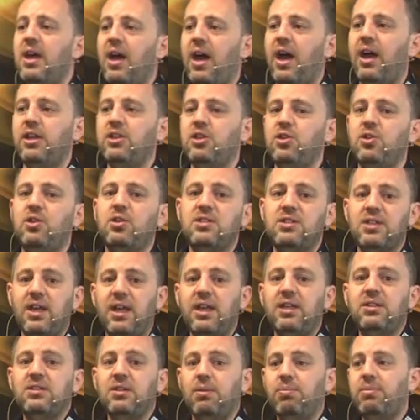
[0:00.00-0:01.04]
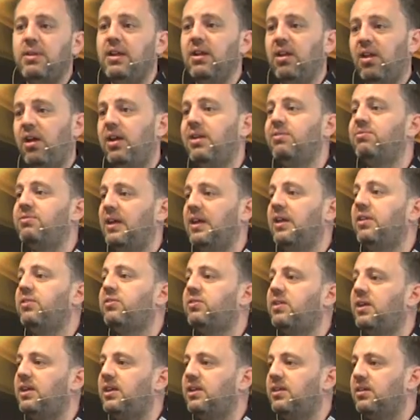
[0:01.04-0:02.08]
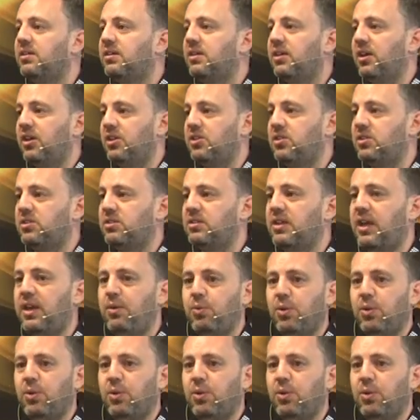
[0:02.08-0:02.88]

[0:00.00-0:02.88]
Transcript: and you can take something like VLC and just say,